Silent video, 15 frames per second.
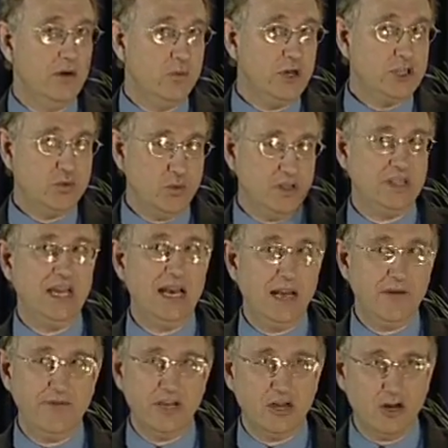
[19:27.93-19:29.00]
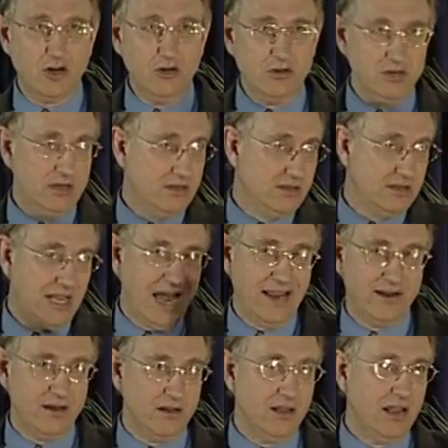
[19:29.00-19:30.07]
which would then have included
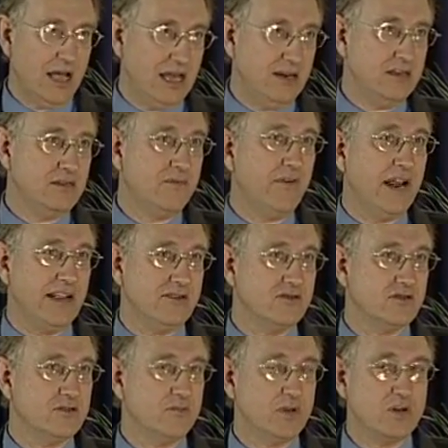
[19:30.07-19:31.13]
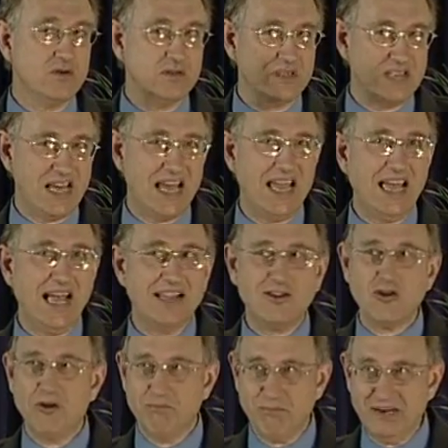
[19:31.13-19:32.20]
Daniel and his friends, because they
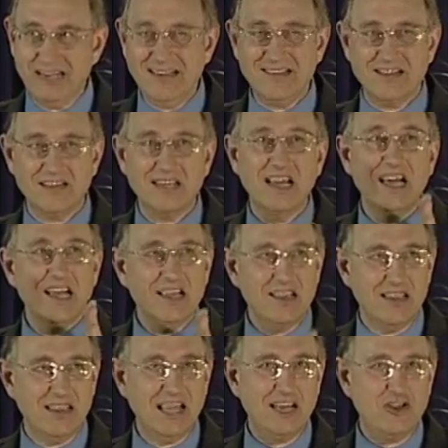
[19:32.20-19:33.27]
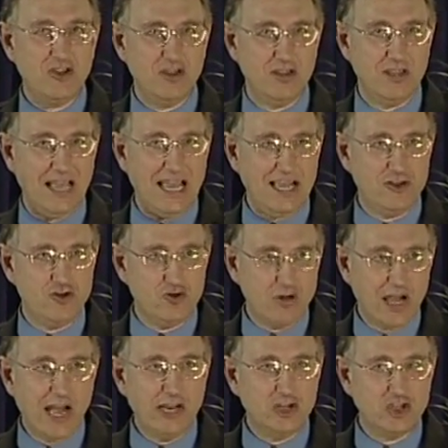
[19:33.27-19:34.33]
had completed their
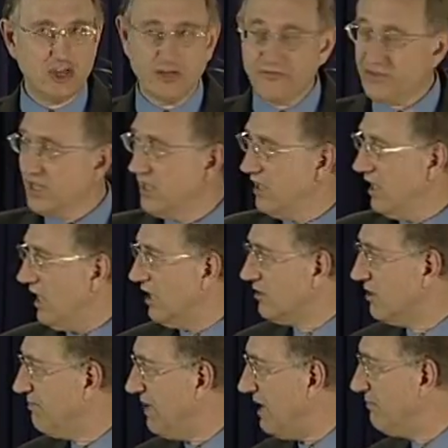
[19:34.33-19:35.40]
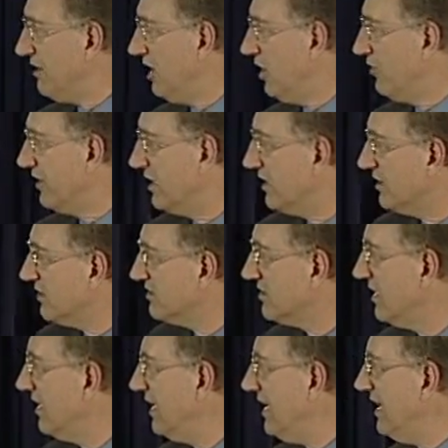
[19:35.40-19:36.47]
education at the Babylonian
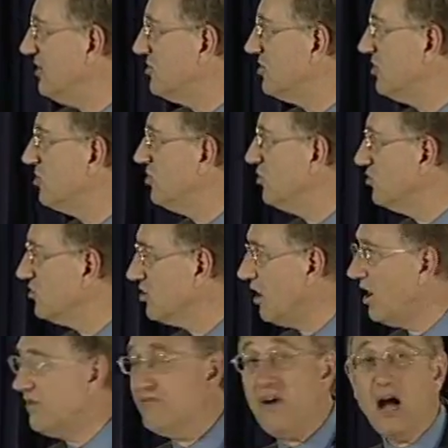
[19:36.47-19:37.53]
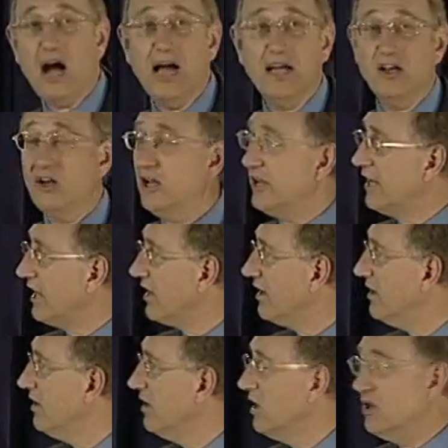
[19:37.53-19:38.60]
Institute of Higher Learning.
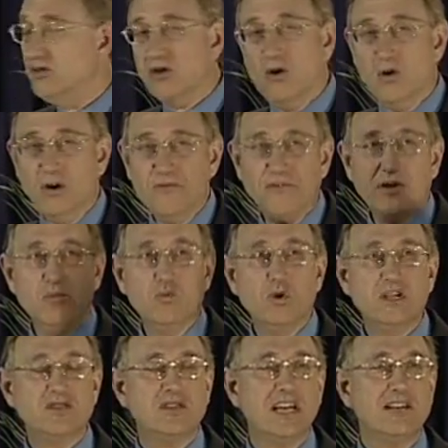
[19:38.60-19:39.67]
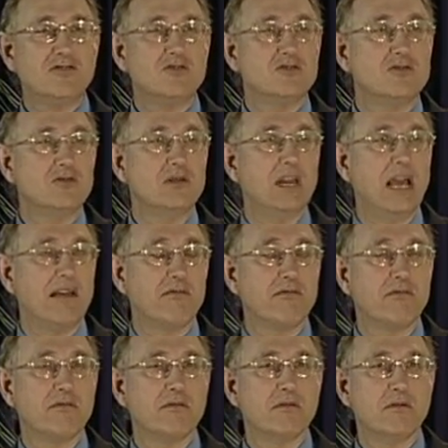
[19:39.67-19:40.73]
So all of them were sentenced to
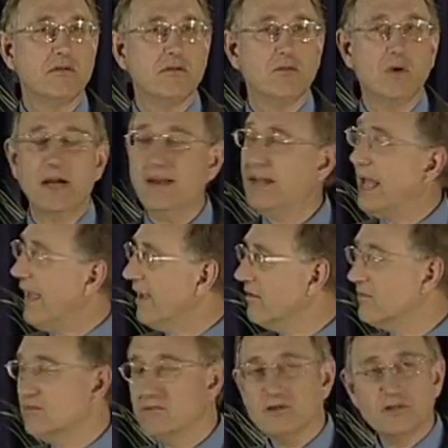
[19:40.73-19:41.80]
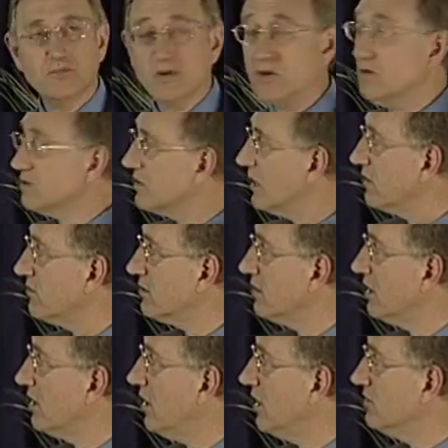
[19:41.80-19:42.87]
death on one day, just because they could
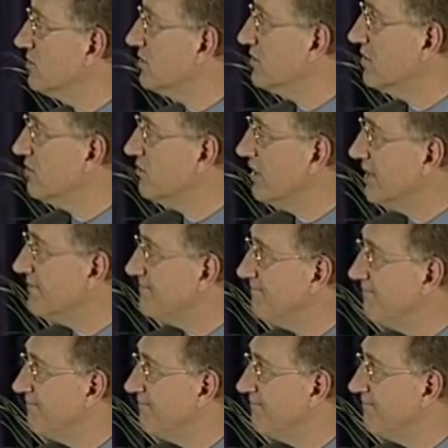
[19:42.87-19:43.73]
not answer the dream.